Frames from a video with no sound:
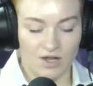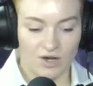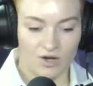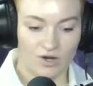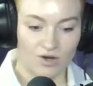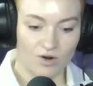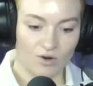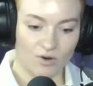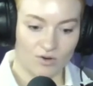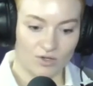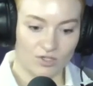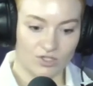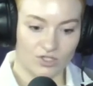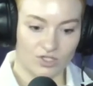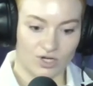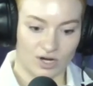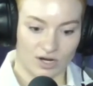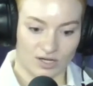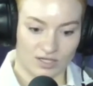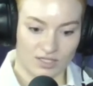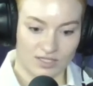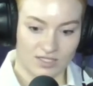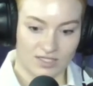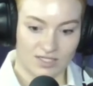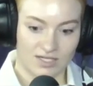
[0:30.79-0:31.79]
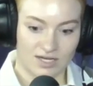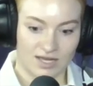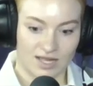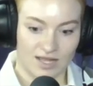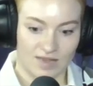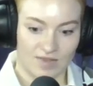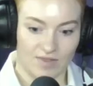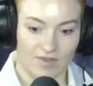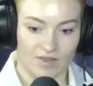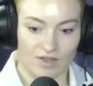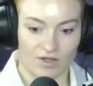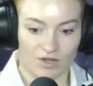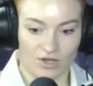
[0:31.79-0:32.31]
not just
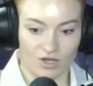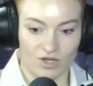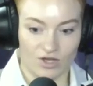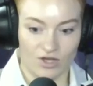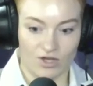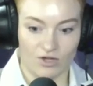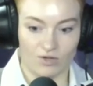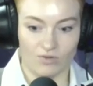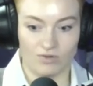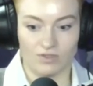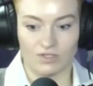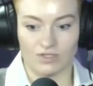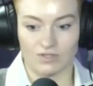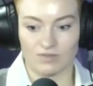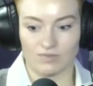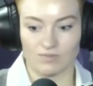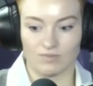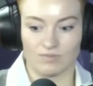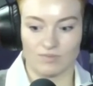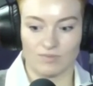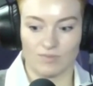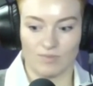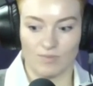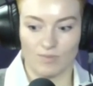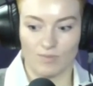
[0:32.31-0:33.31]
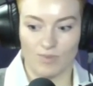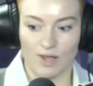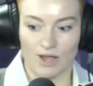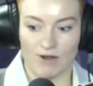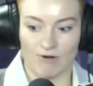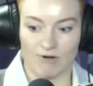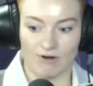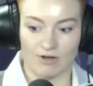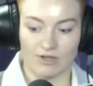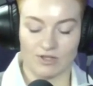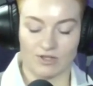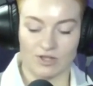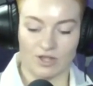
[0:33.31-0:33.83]
in the acute
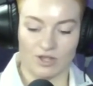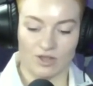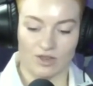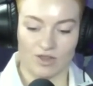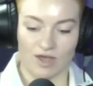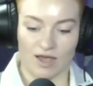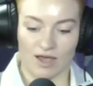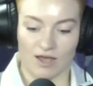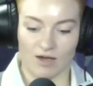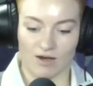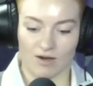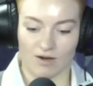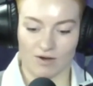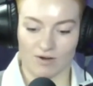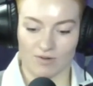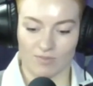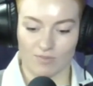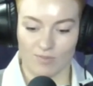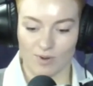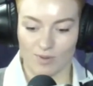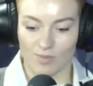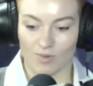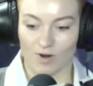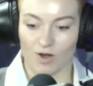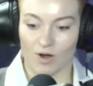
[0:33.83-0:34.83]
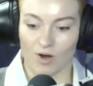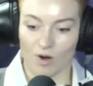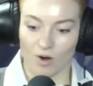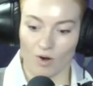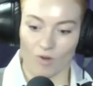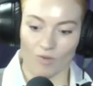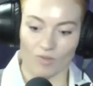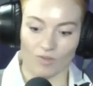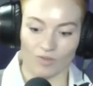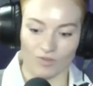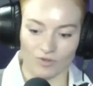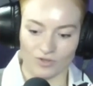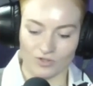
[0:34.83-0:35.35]
period that they are people are
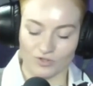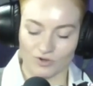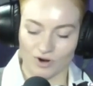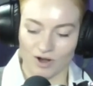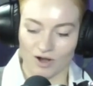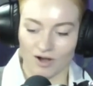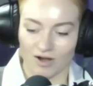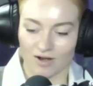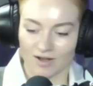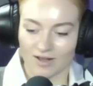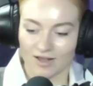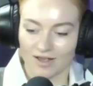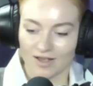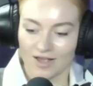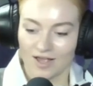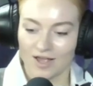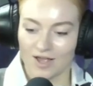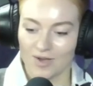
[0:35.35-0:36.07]
on the drug,